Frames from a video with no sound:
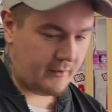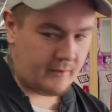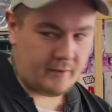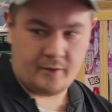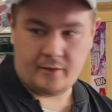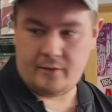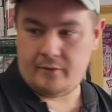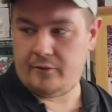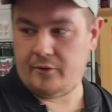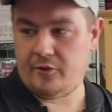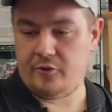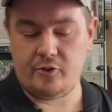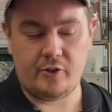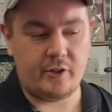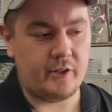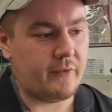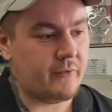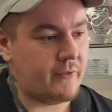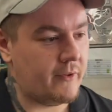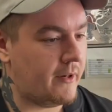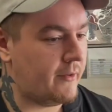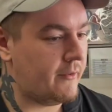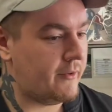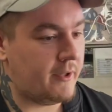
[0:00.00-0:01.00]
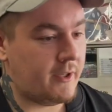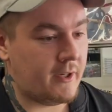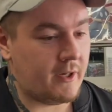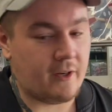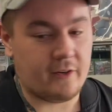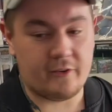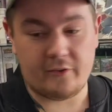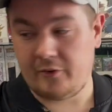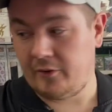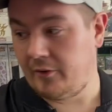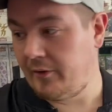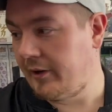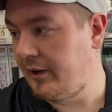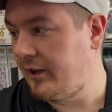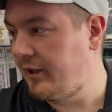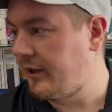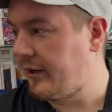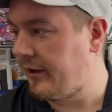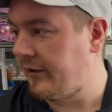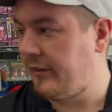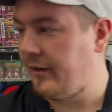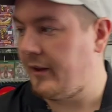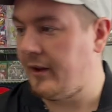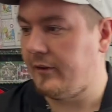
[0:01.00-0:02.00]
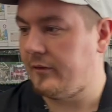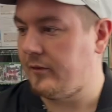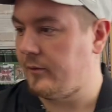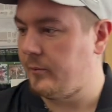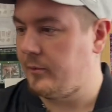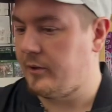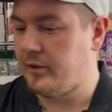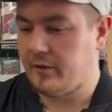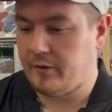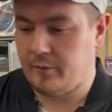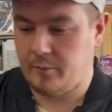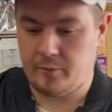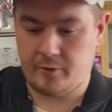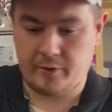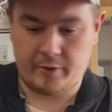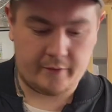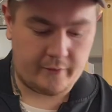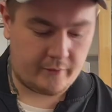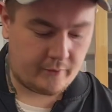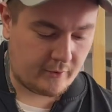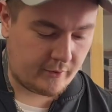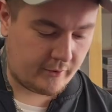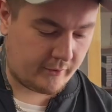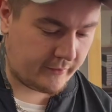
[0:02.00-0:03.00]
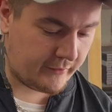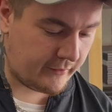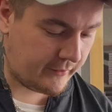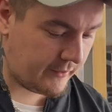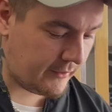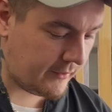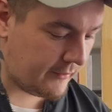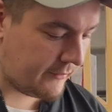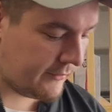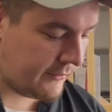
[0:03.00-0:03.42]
individually for everything. I just know I got like $1,000 put into all this stuff.